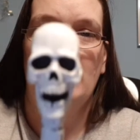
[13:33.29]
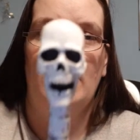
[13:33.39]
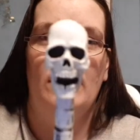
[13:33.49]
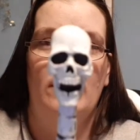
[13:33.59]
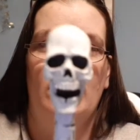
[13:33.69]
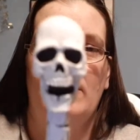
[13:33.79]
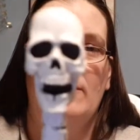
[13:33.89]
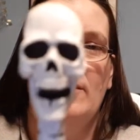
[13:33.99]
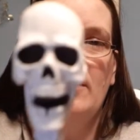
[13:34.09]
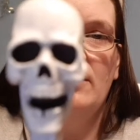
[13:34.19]
Hang on, let's see if
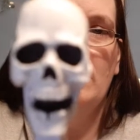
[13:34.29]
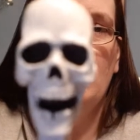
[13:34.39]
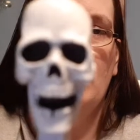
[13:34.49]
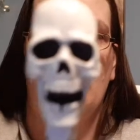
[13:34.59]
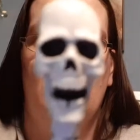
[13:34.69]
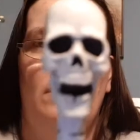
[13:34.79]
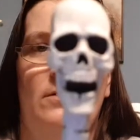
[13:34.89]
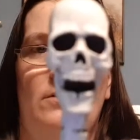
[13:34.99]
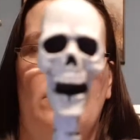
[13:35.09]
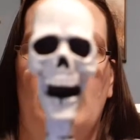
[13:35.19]
I can
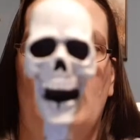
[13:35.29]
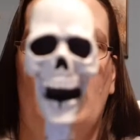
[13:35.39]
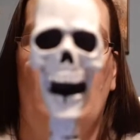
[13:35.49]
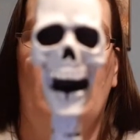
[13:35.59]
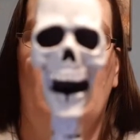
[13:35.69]
do this.